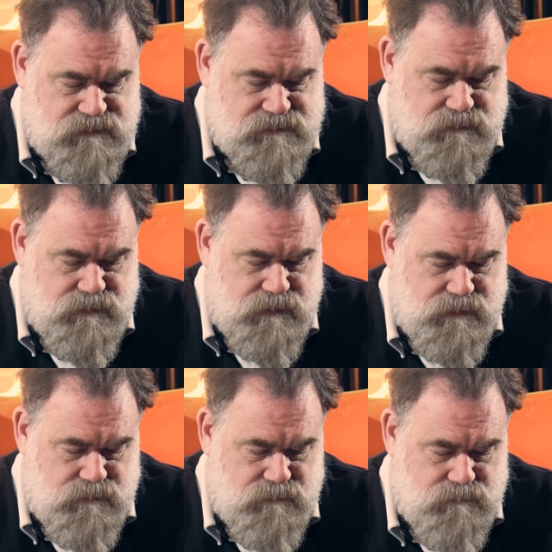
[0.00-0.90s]
is on
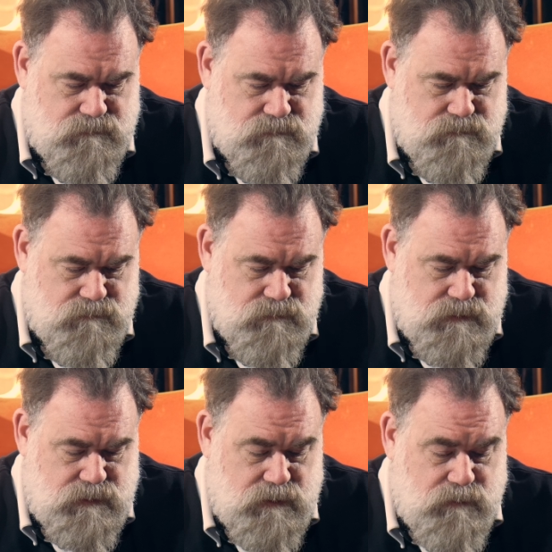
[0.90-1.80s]
here.
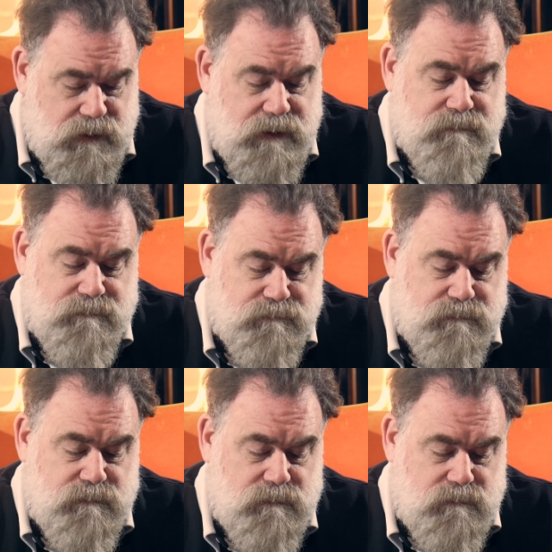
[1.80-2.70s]
But
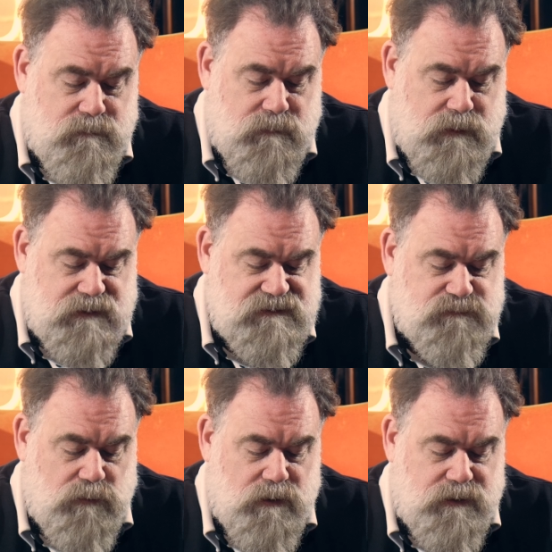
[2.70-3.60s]
I
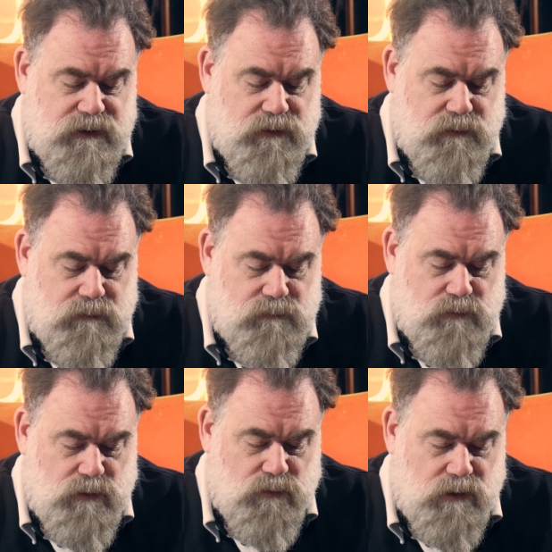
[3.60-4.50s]
just want, you know,
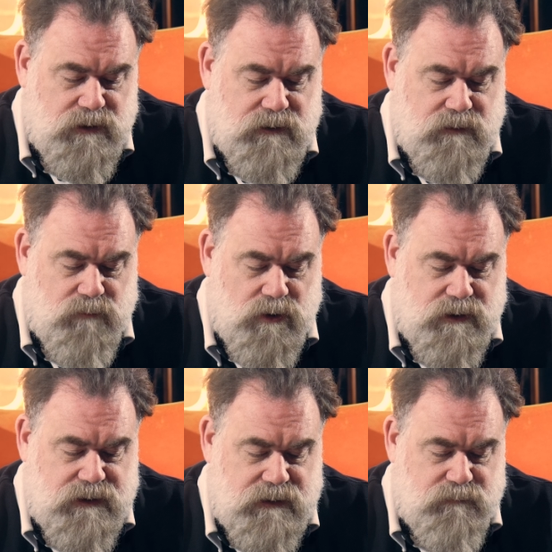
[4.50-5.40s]
we're working on a
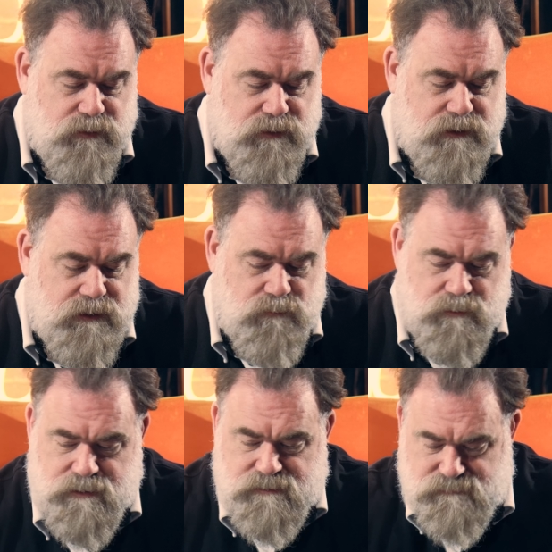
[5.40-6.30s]
marketing book and
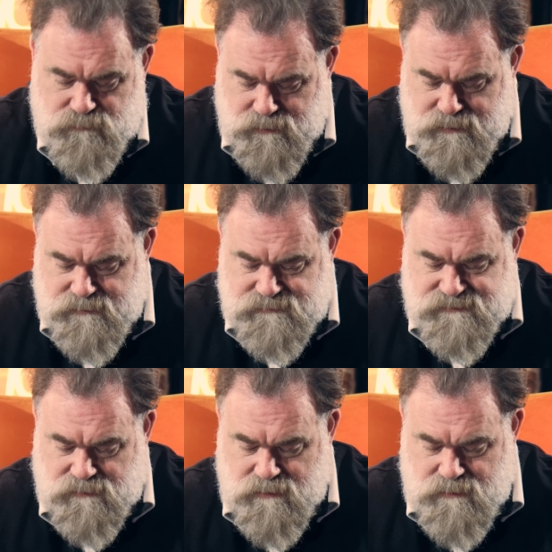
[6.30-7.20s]
we're going to we're going to
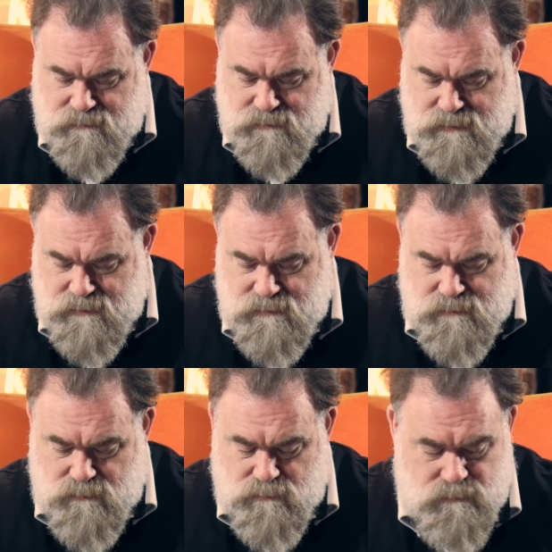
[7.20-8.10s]
start
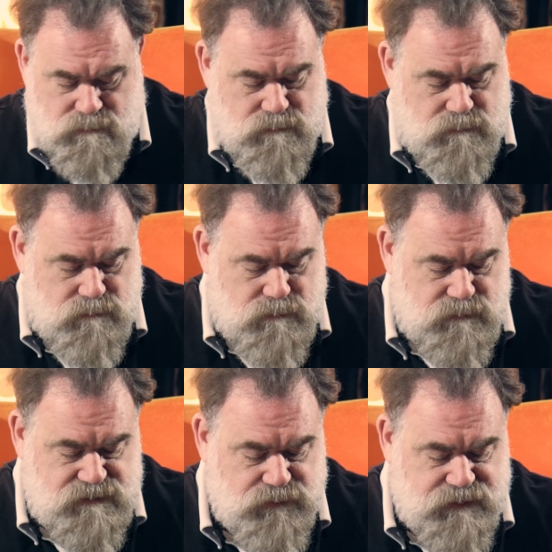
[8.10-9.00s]

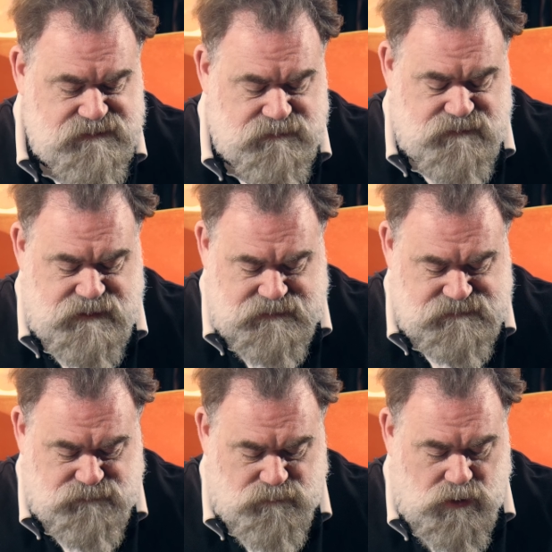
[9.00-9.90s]
doing some
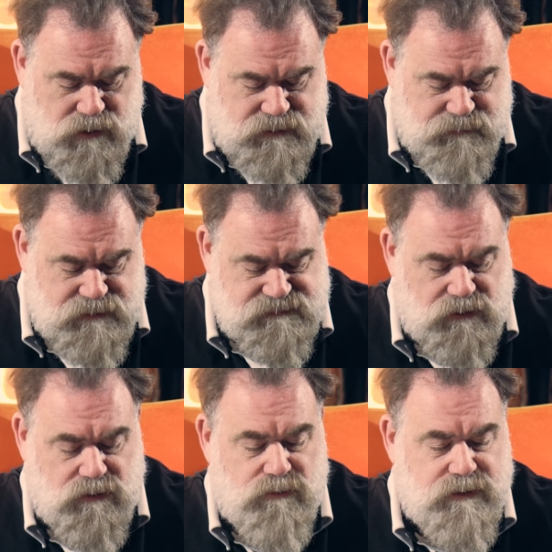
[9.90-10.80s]
things for marketing because
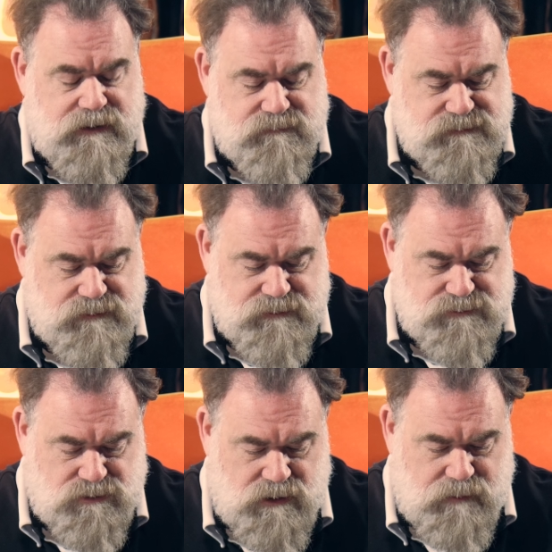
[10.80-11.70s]
RO counts are going to
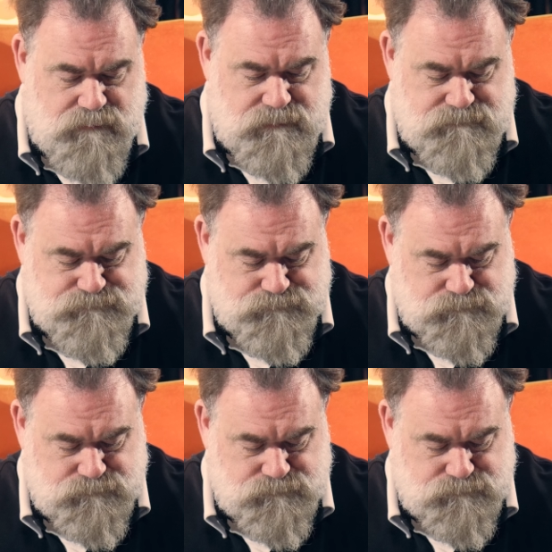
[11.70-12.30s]
drop.